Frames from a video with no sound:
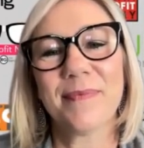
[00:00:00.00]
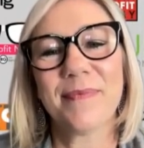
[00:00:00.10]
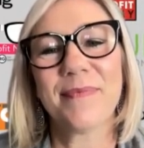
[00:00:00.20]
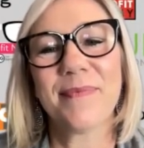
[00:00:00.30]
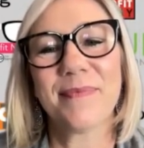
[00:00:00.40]

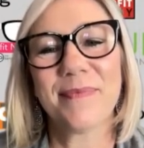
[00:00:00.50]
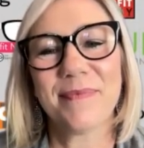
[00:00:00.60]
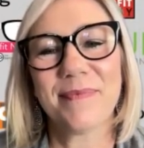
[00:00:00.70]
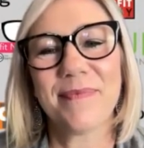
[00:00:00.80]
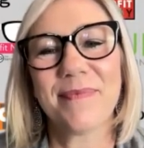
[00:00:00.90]

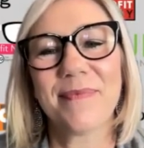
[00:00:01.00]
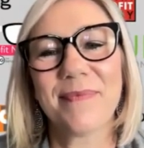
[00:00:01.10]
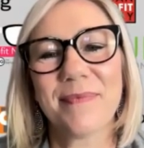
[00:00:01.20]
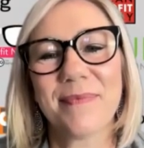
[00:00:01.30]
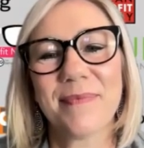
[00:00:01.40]

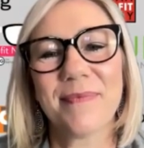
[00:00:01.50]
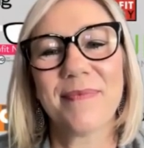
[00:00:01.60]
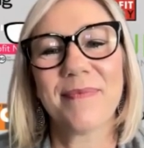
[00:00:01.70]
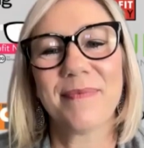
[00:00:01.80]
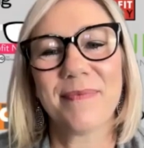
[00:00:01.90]

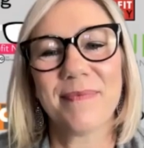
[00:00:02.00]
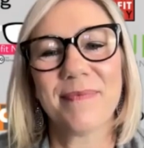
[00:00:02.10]
(silent)